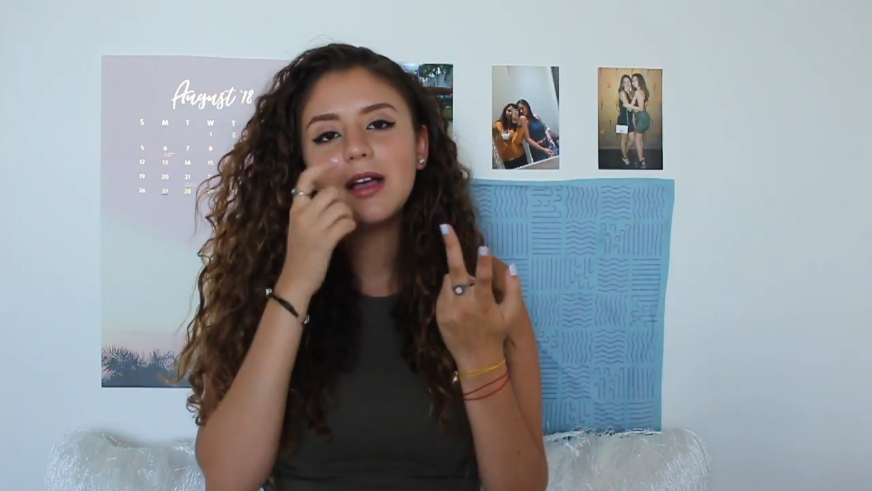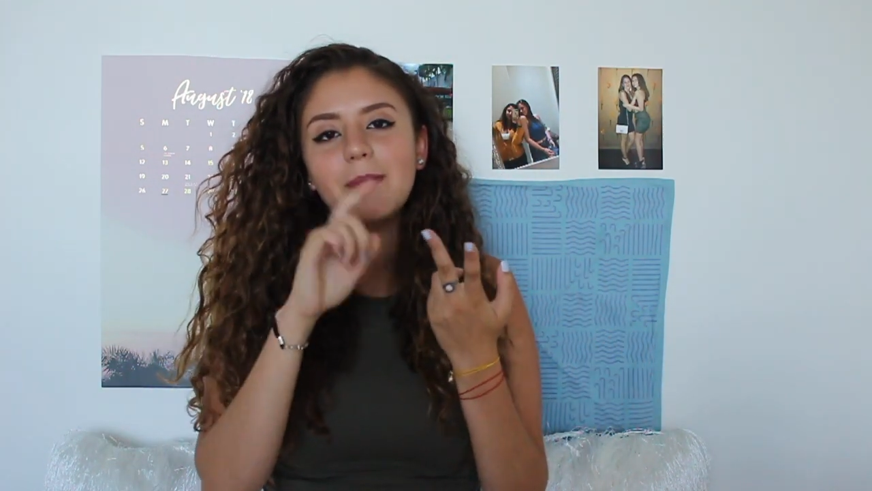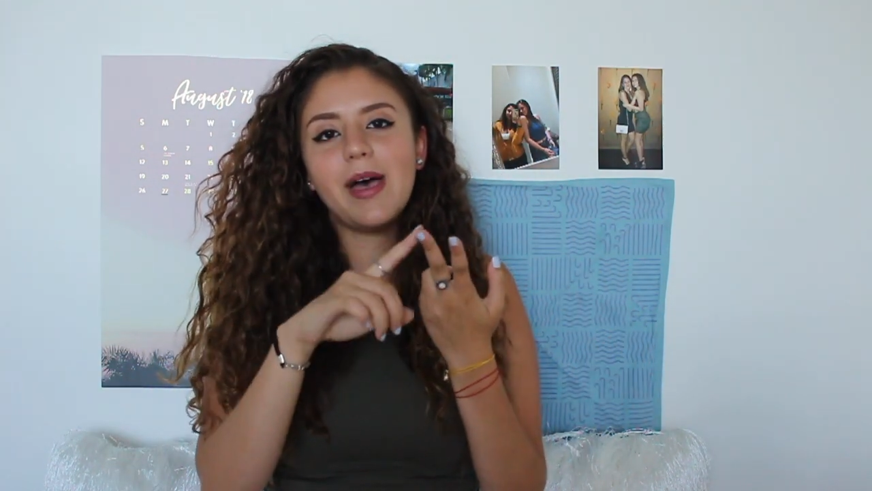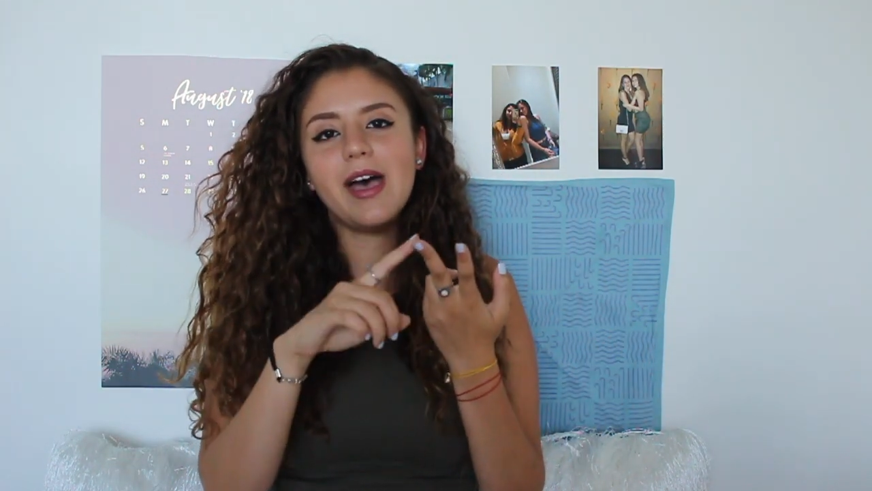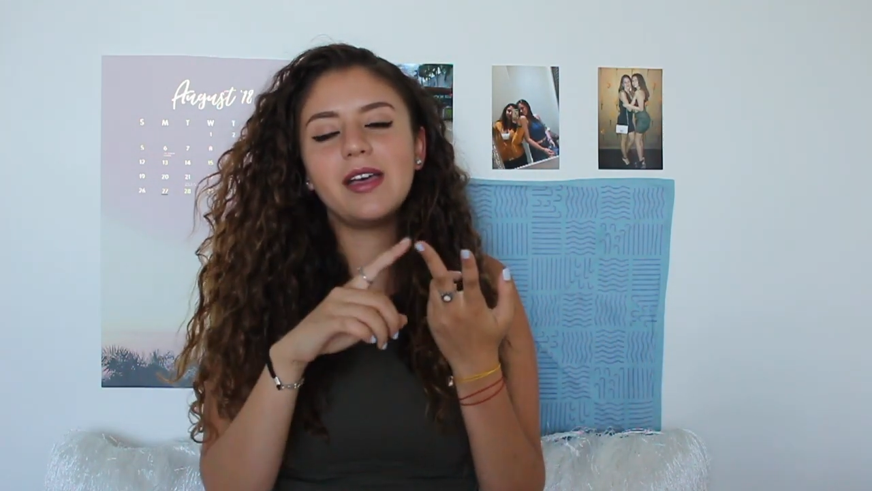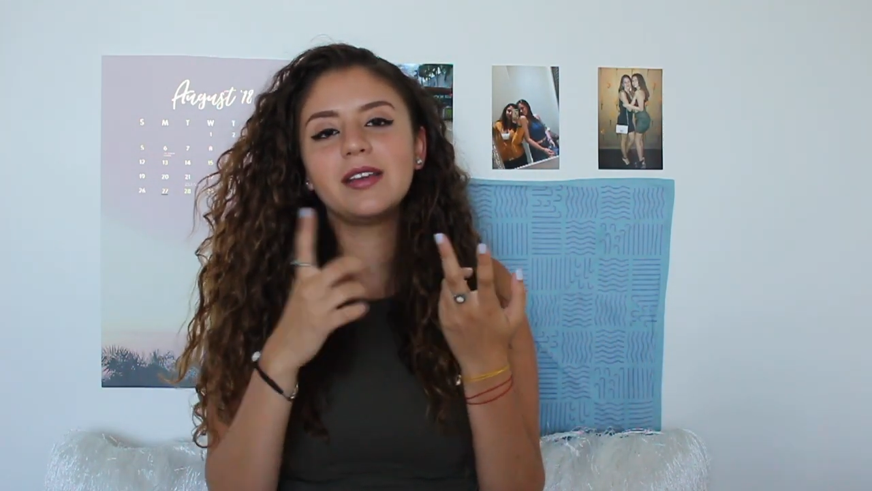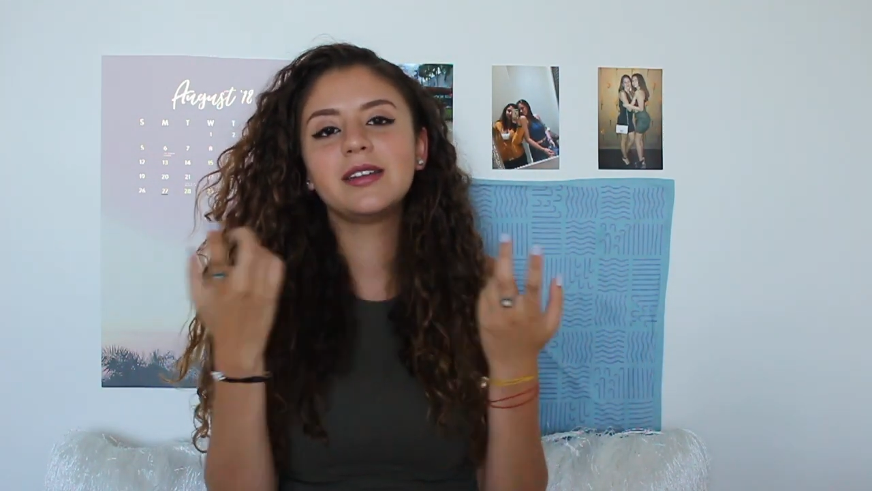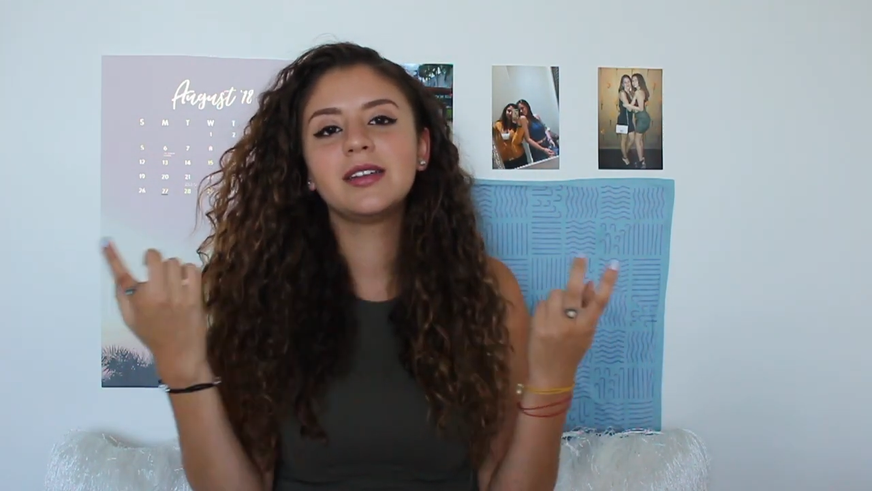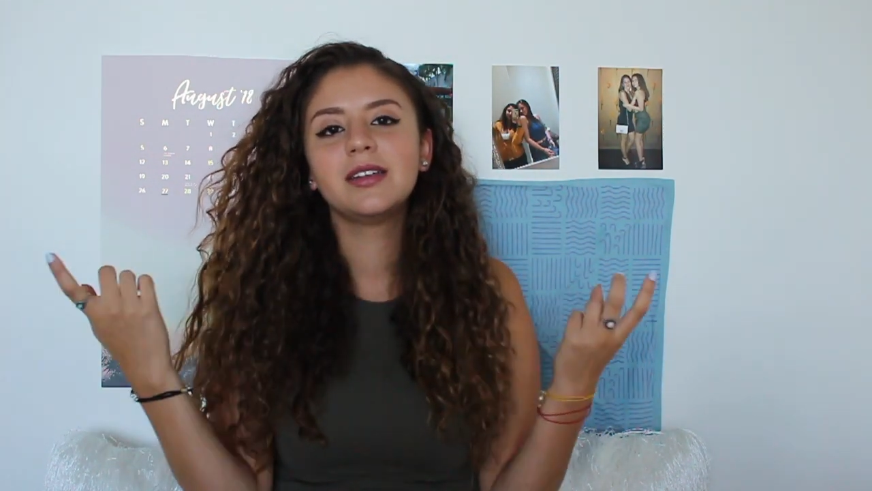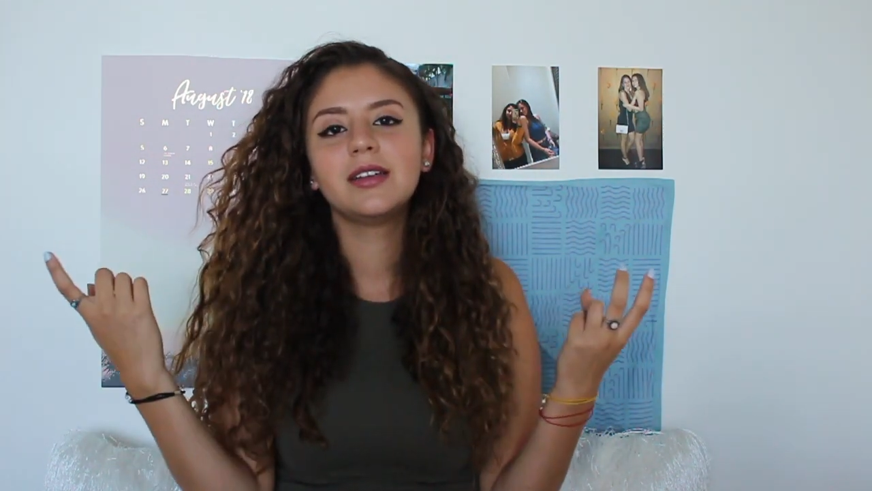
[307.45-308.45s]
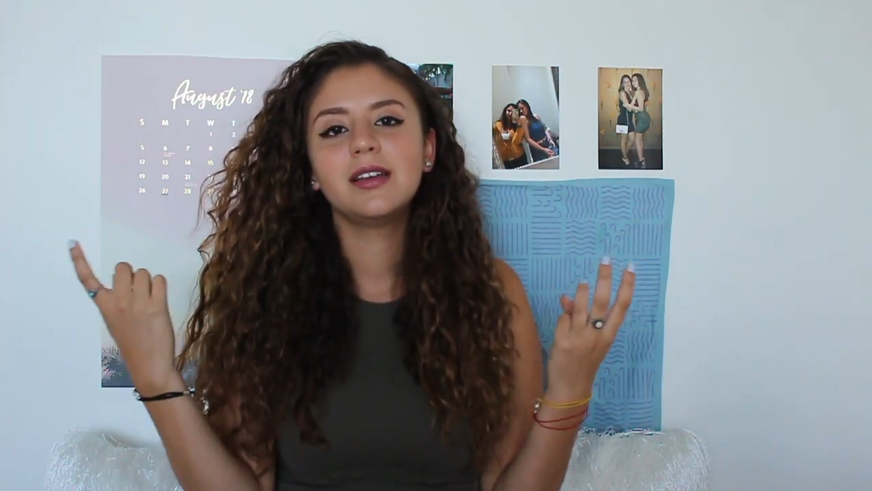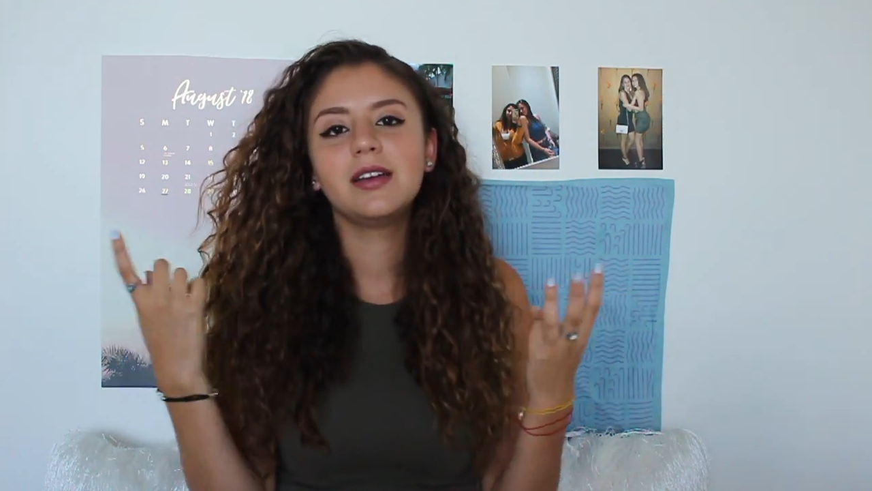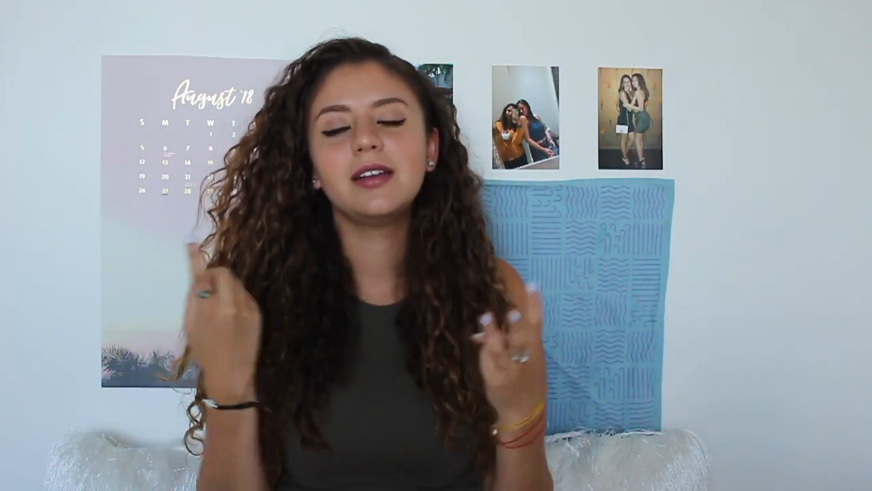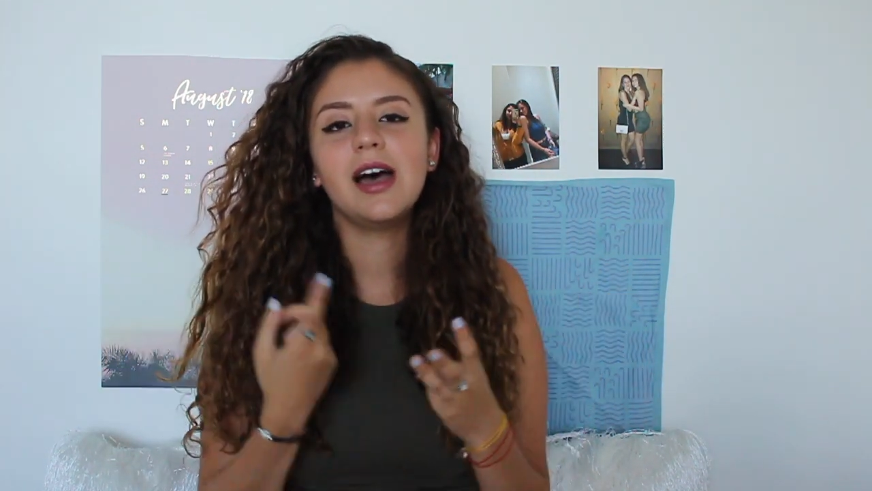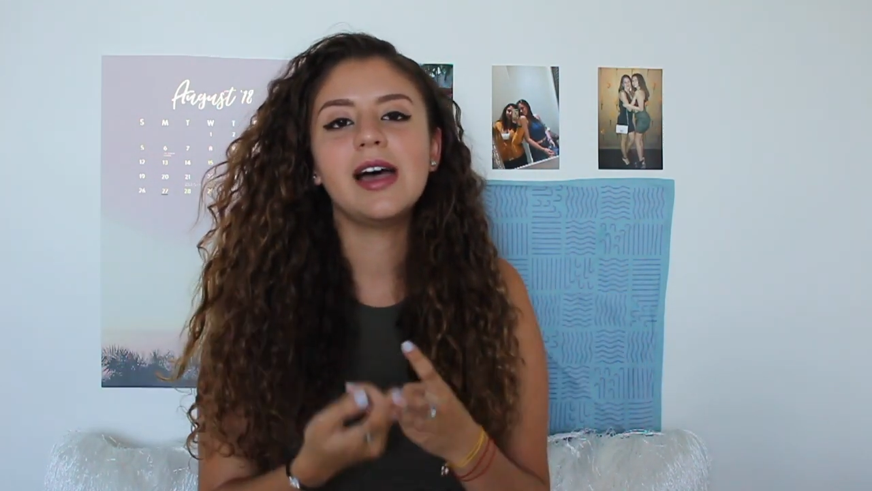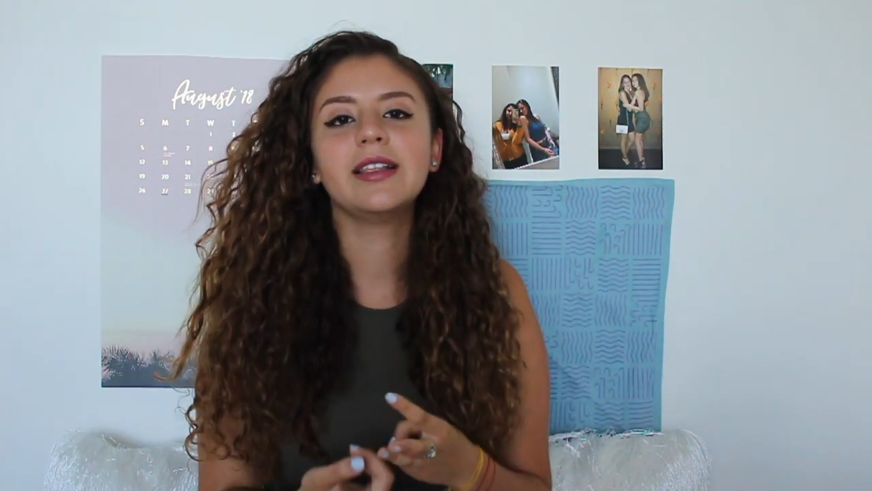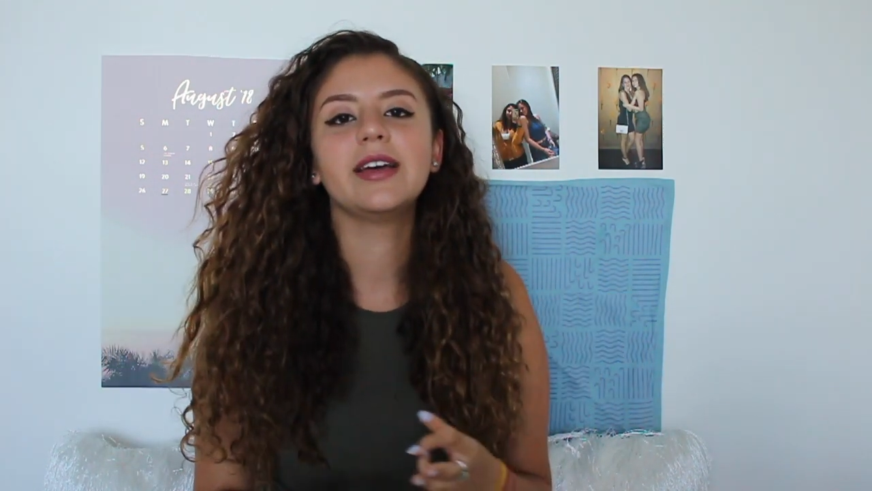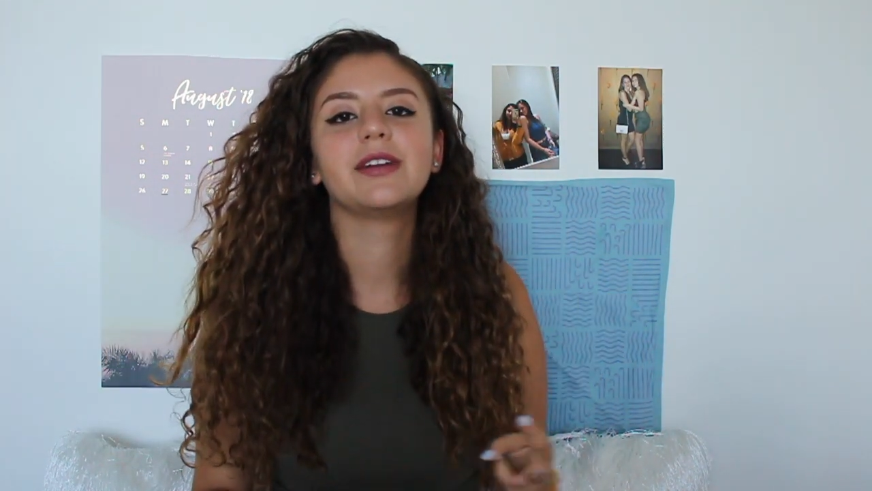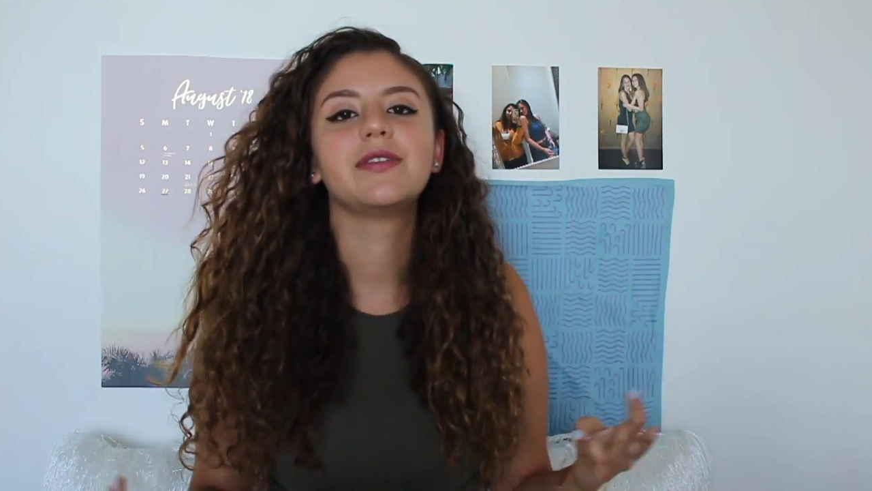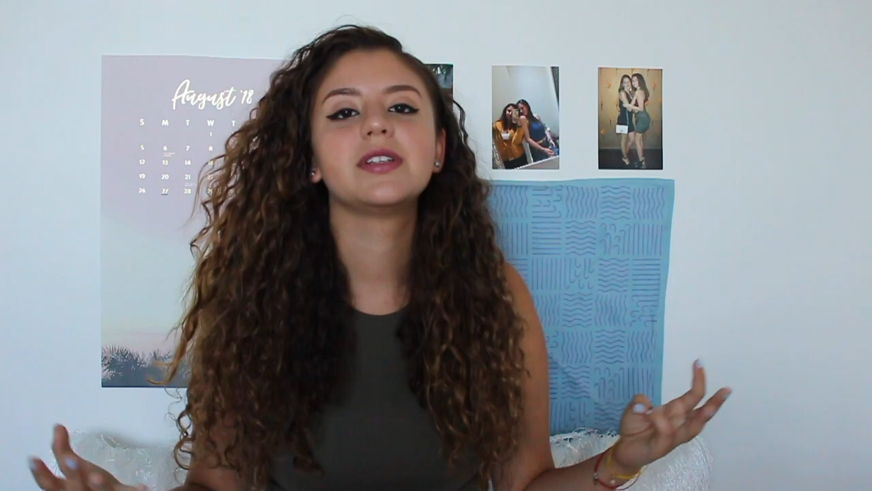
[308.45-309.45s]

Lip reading: a pen, and a highlighter.